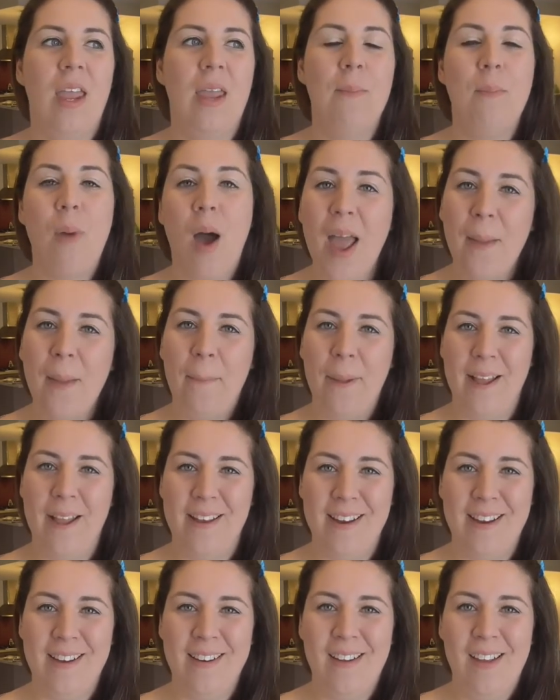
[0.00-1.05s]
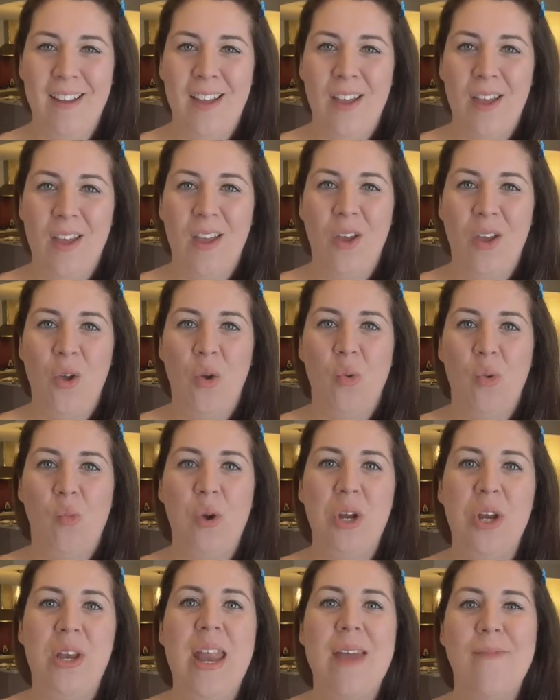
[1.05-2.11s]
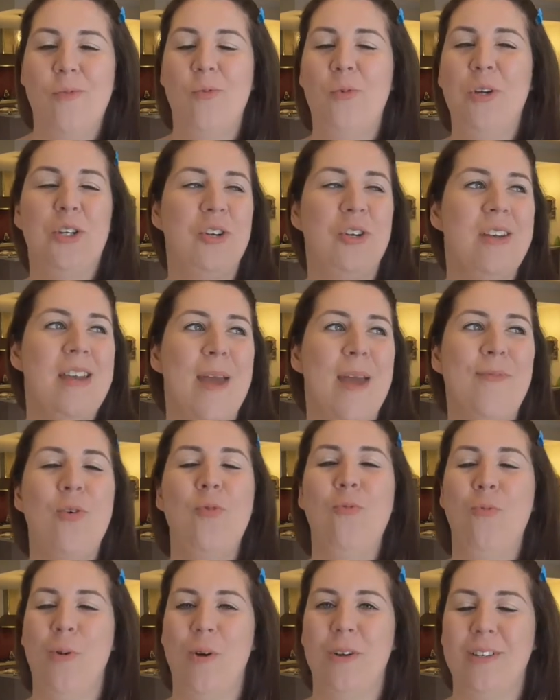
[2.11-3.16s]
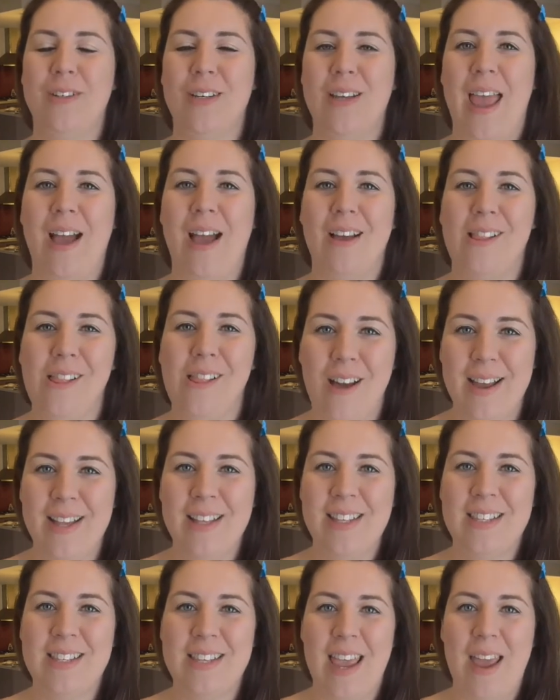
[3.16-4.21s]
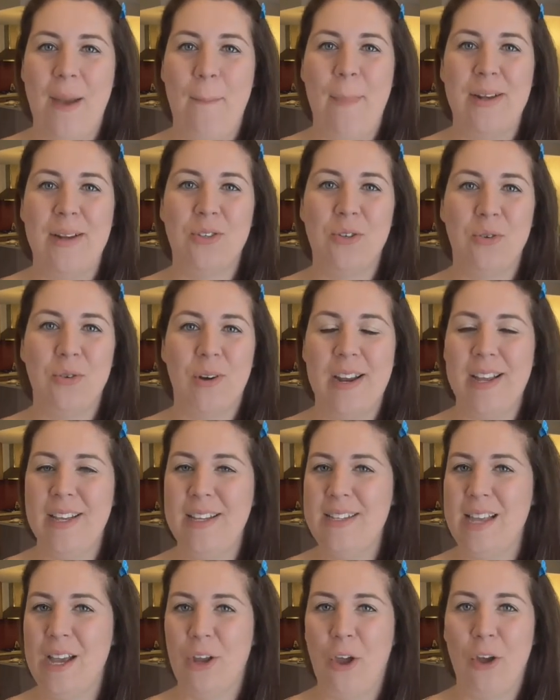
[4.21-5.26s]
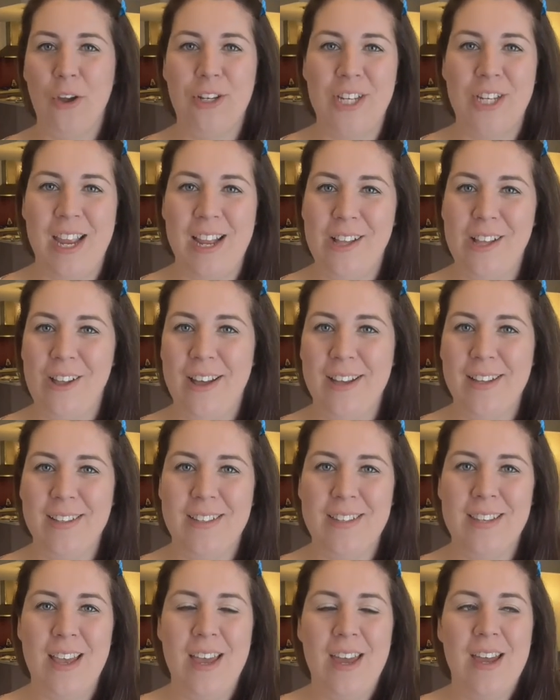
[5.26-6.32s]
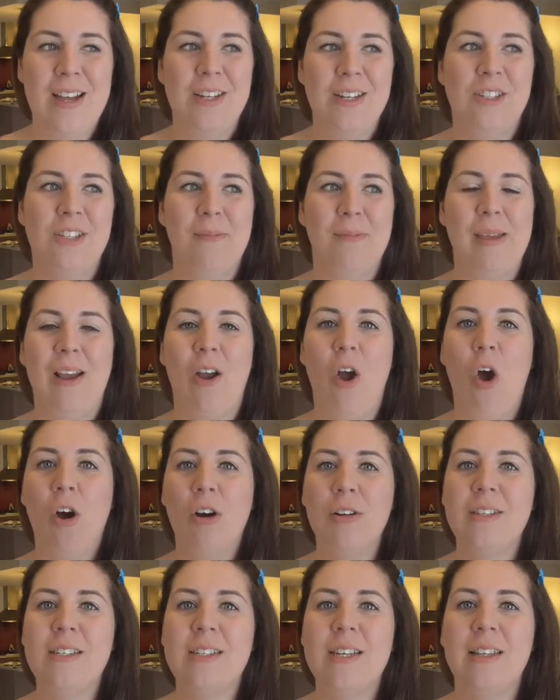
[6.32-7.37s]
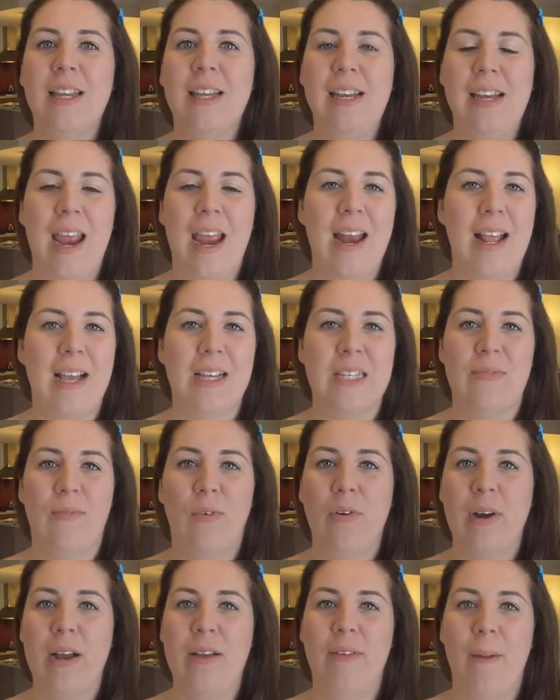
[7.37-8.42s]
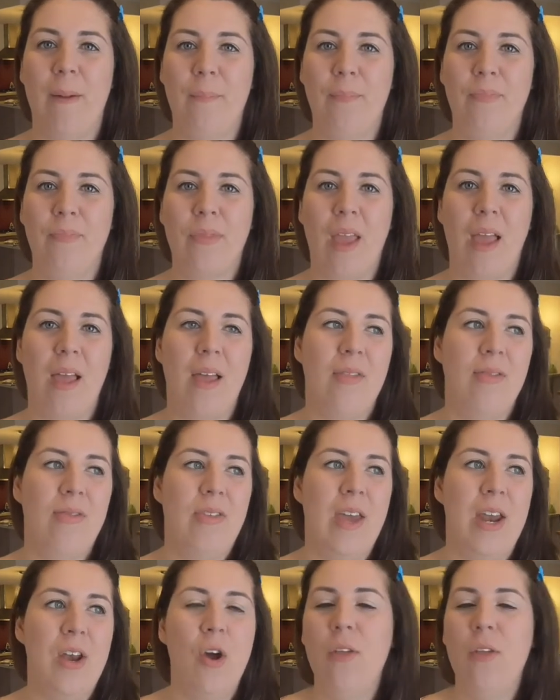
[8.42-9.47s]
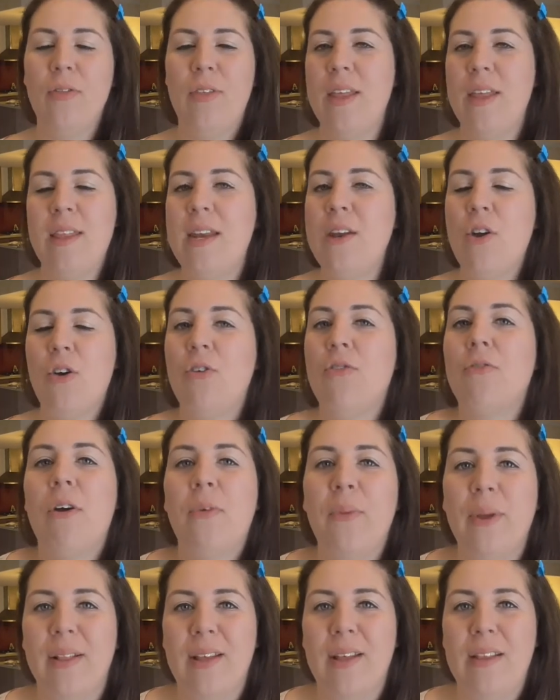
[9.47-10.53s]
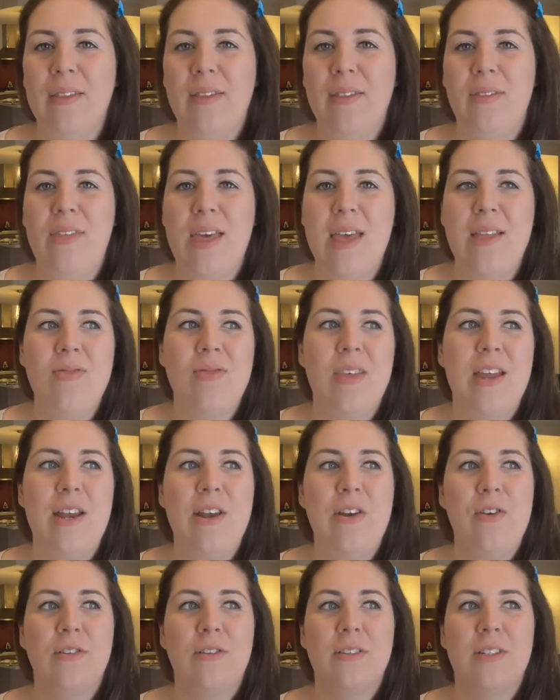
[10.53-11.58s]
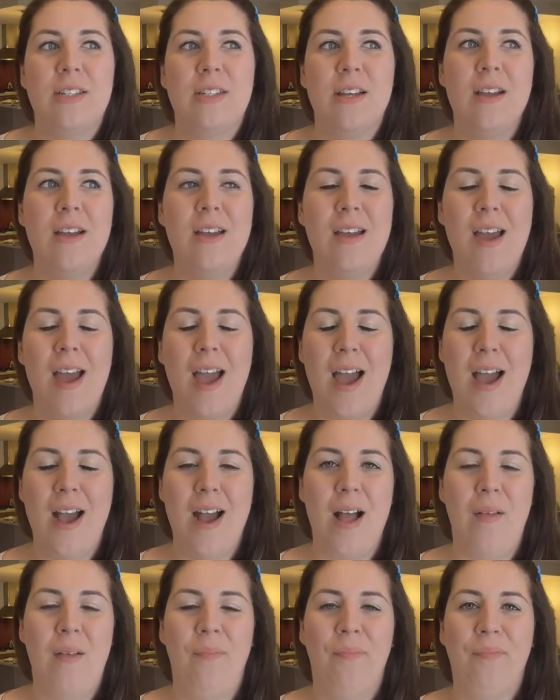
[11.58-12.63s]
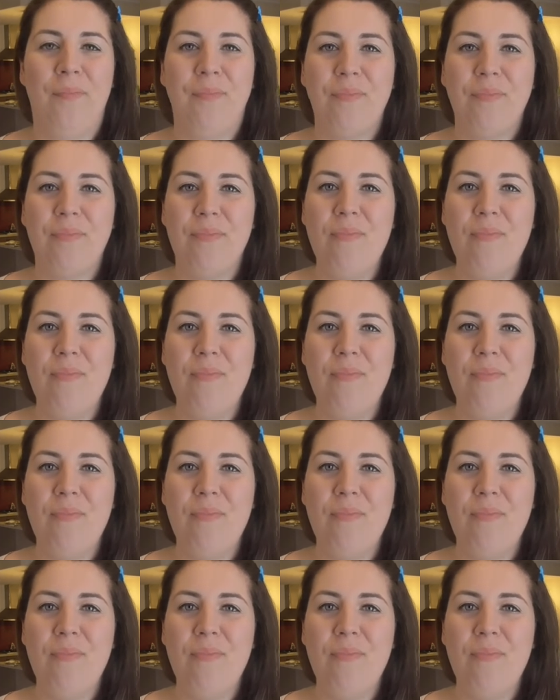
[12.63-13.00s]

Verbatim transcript: in my opinion, we never we should never want our clients, our mentorees, our coaching clients to be constantly needing us forever. They're not then they're not growing. Then then they're not um,